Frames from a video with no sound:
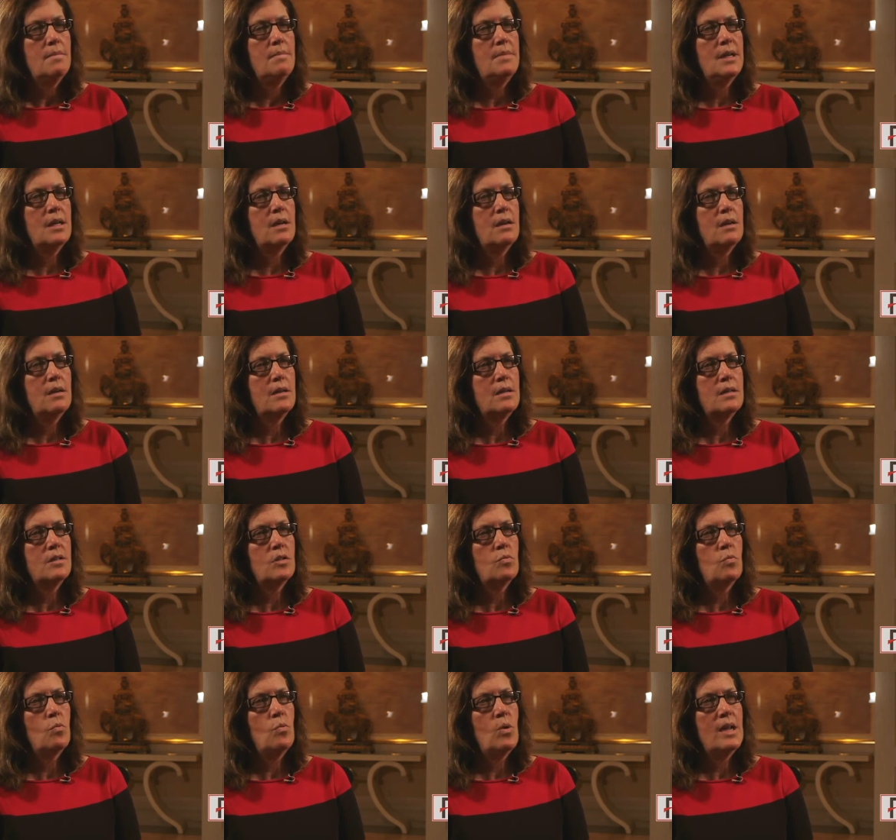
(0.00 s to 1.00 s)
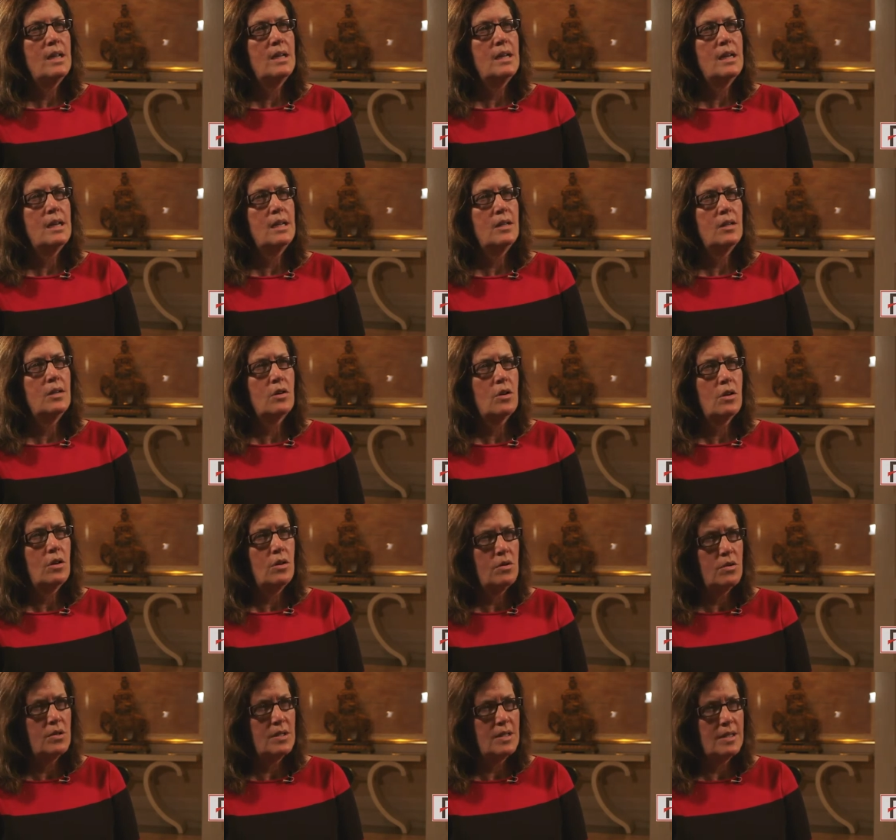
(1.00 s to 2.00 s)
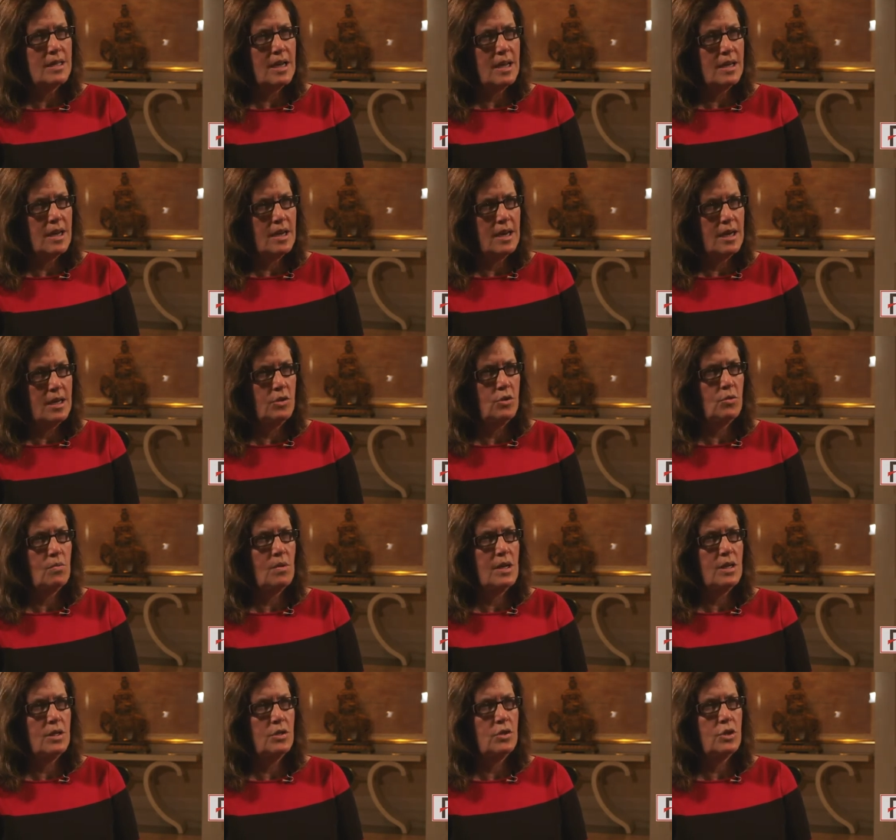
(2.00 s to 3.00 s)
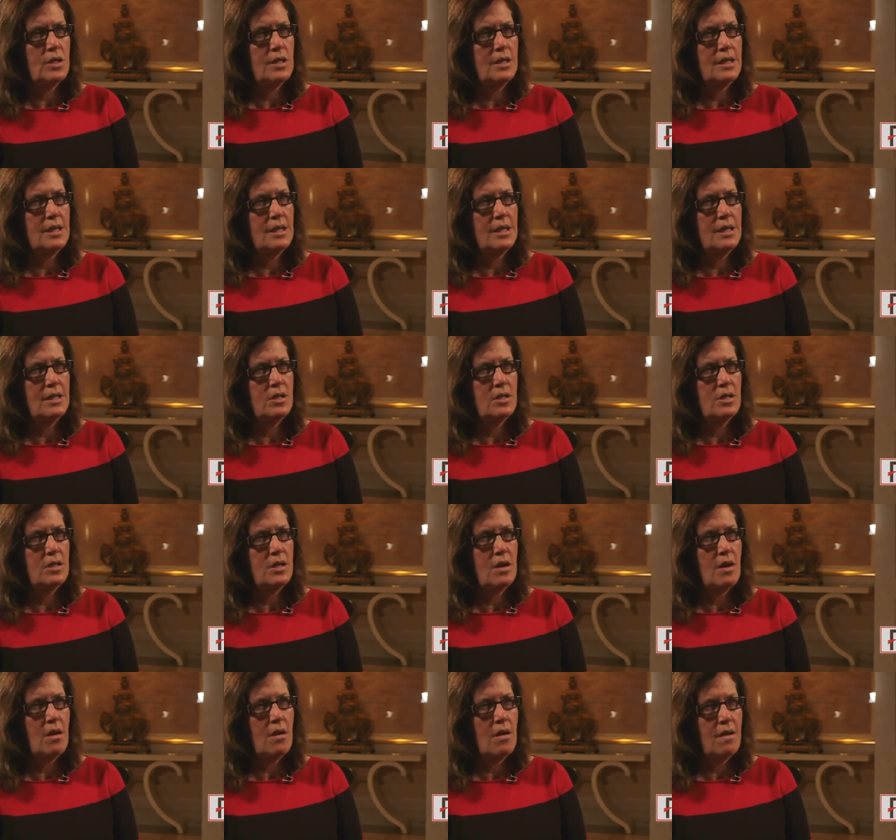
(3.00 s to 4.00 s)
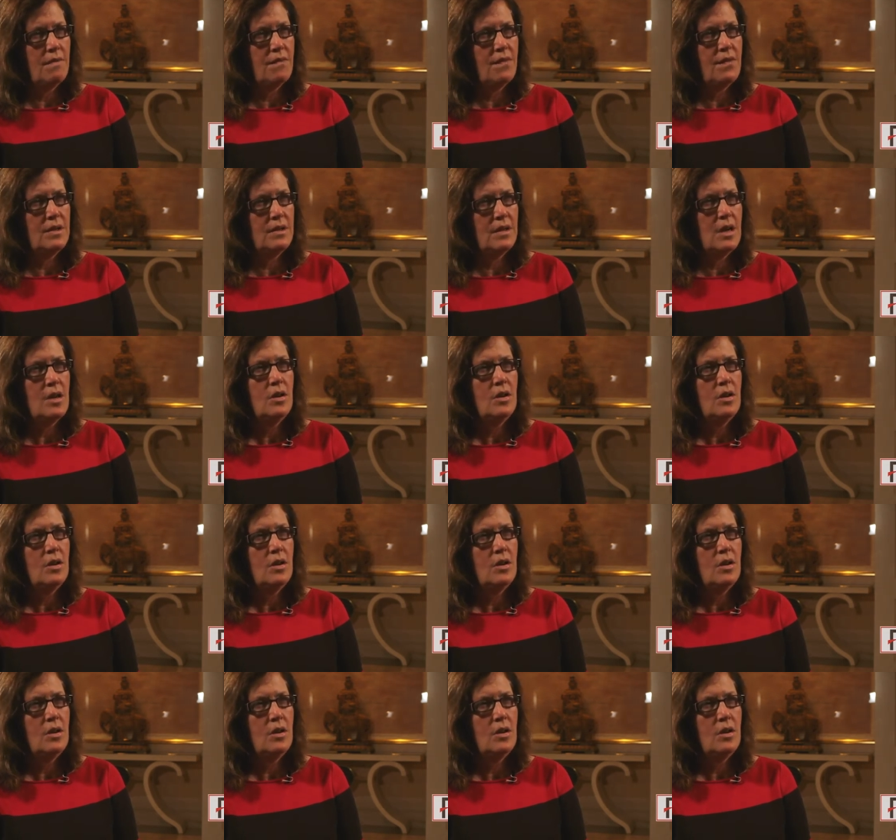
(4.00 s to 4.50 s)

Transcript: because when it occurs in that age range, it's often